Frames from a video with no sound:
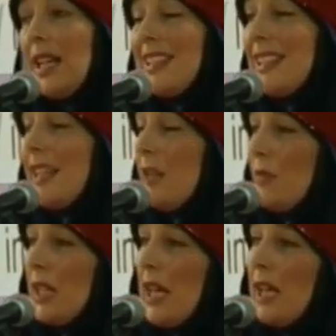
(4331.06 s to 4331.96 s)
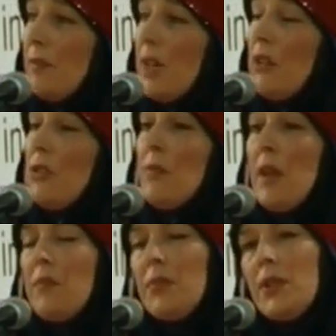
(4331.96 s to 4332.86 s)
At that same time, I
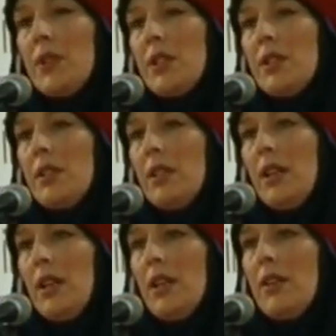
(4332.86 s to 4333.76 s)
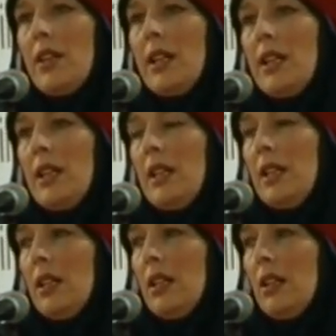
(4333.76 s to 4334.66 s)
remembered
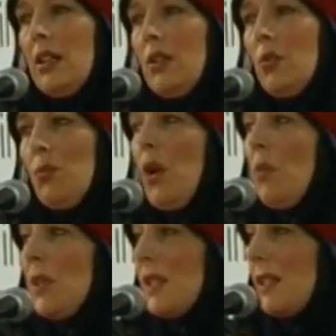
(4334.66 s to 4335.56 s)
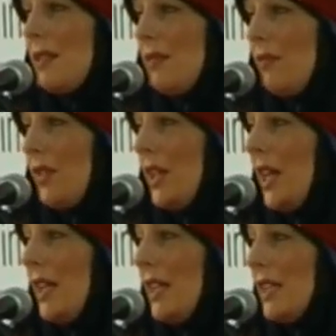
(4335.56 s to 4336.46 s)
the promise that
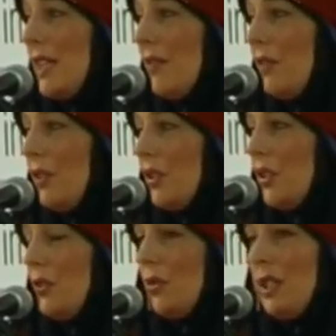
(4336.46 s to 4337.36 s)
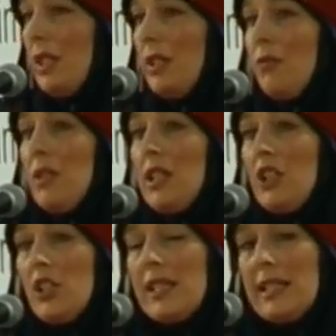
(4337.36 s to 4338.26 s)
I had given to the
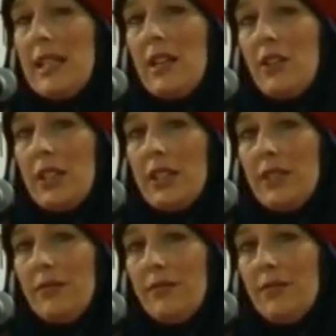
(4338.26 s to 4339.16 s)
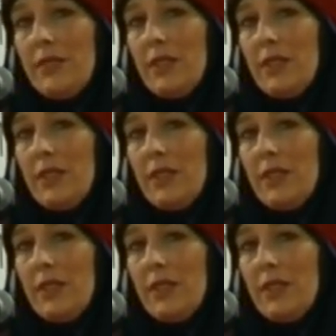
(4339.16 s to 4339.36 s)
religious cleric.